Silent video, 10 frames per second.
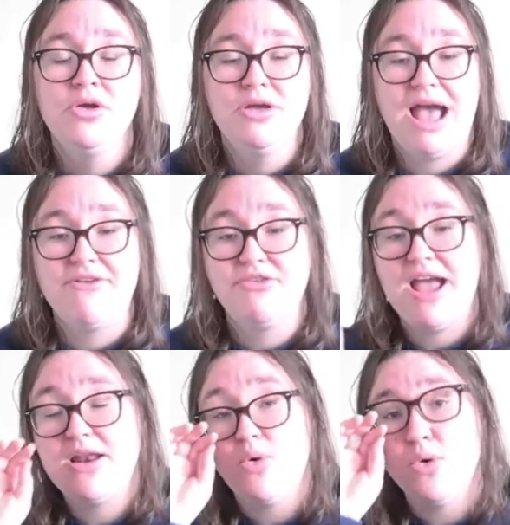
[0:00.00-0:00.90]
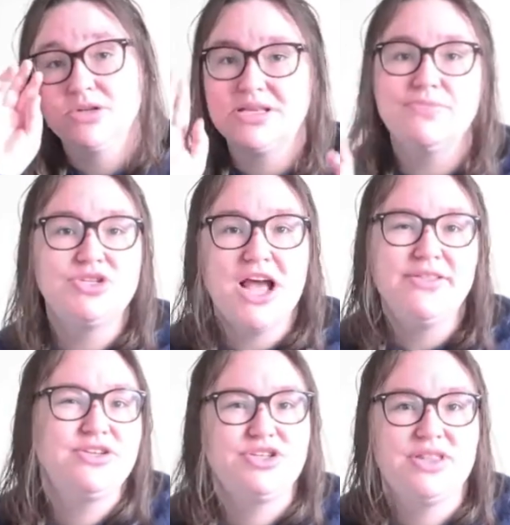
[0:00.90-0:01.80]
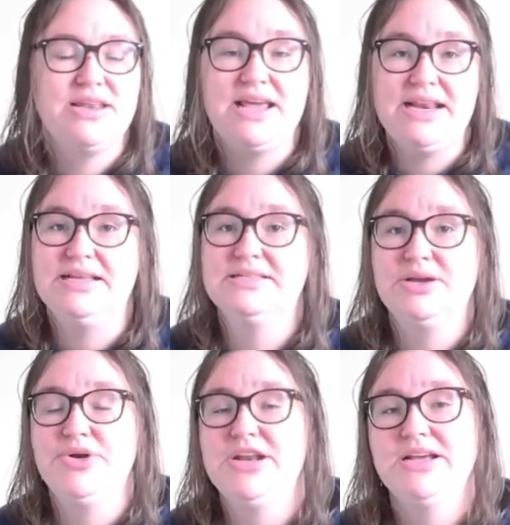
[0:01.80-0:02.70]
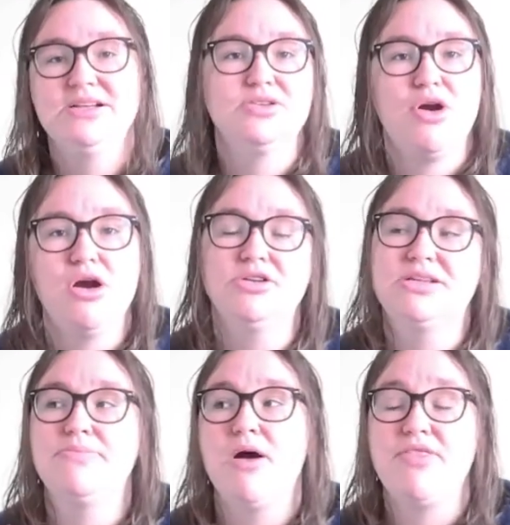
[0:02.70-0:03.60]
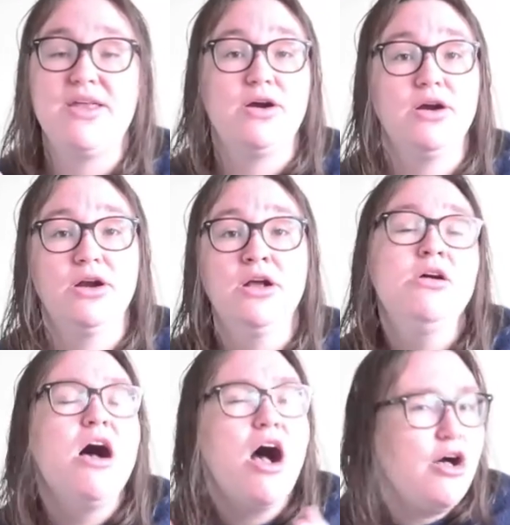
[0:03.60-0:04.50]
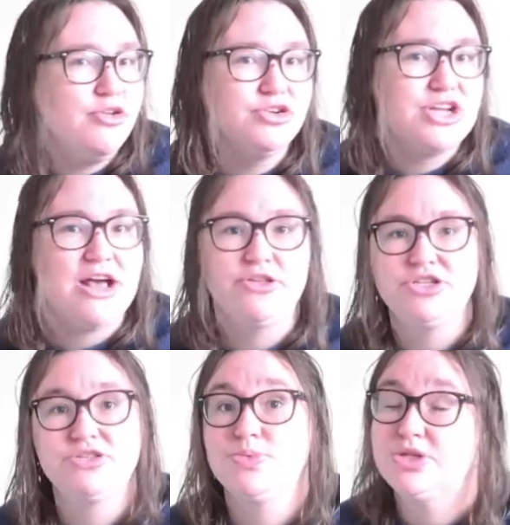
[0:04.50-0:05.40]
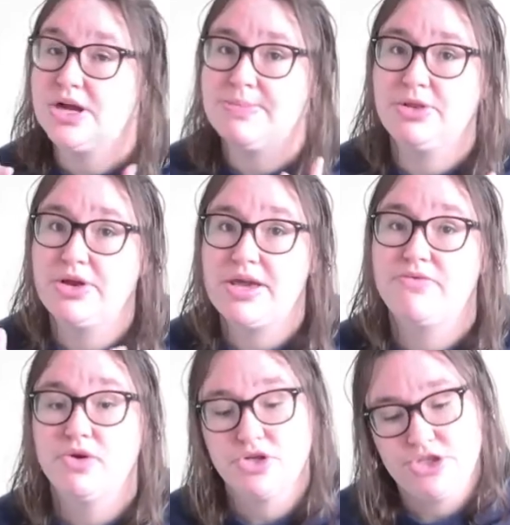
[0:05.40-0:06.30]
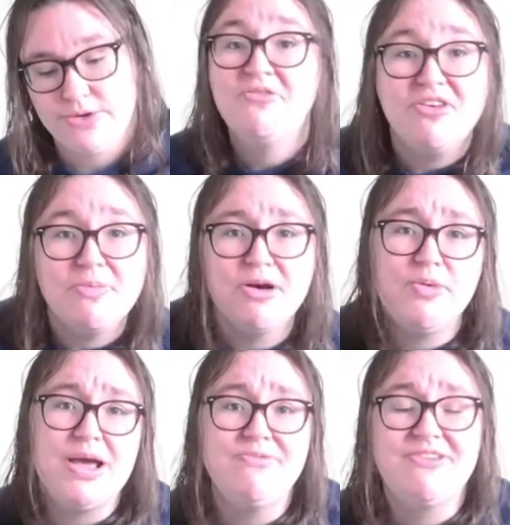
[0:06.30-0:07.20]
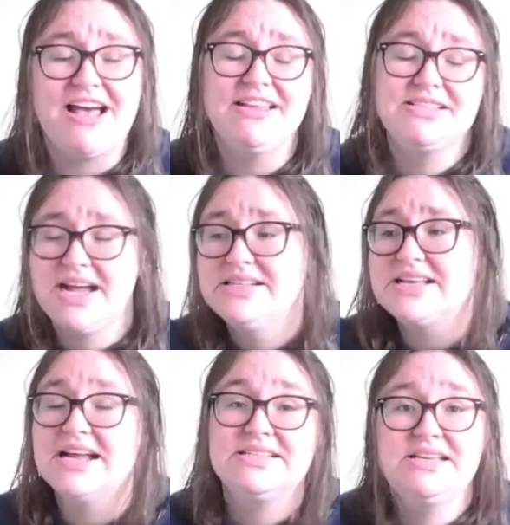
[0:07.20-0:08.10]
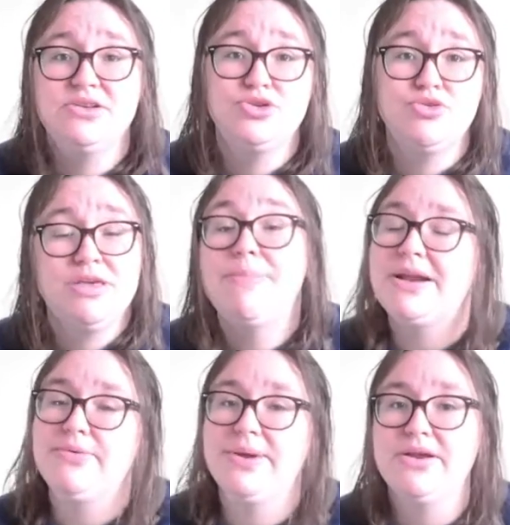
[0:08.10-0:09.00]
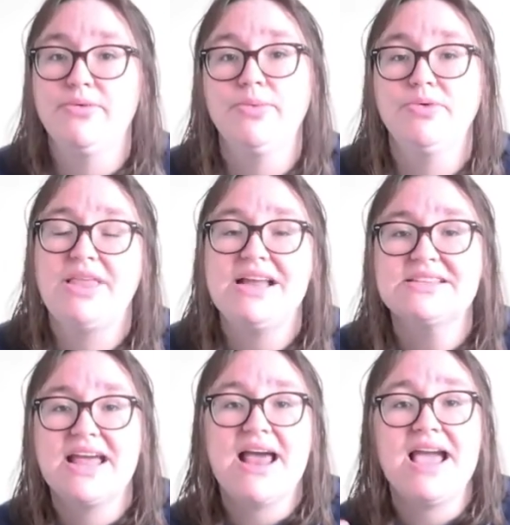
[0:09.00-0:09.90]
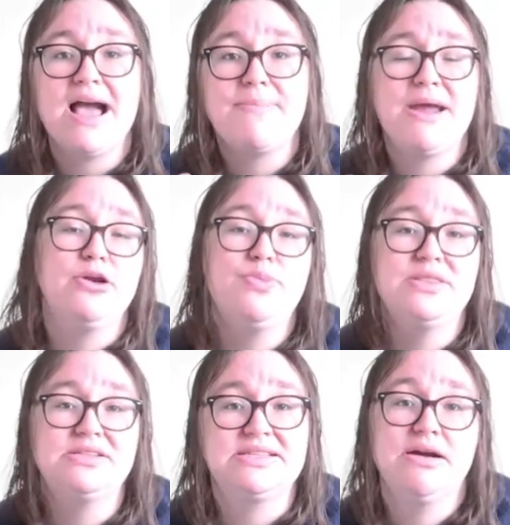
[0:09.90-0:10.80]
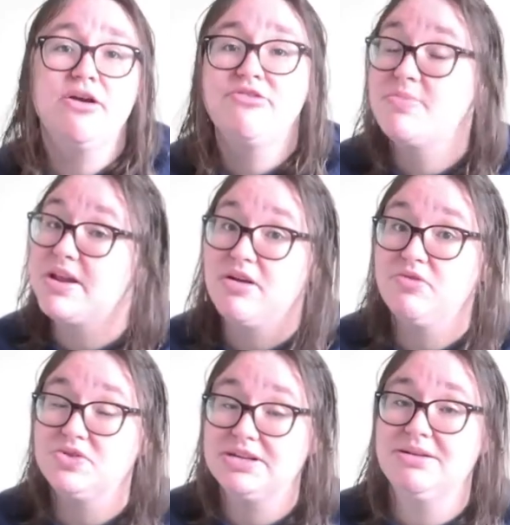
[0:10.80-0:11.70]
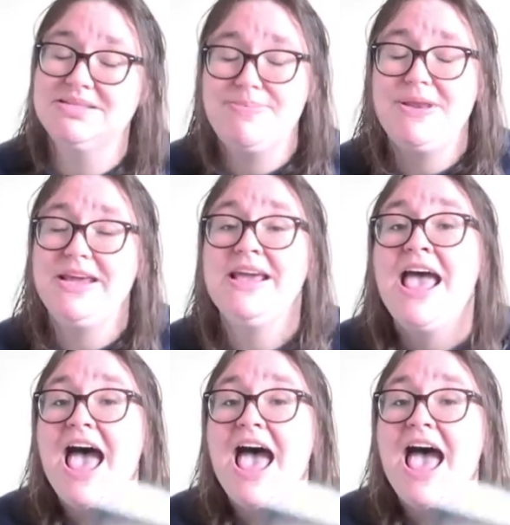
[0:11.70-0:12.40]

have read or some challenge that it has created, because there are some that are other challenges which I'm looking forward to. For Book Web Valentines, I did do the buddy read Roulette and I got paired with Sarah from the novel Serendipity,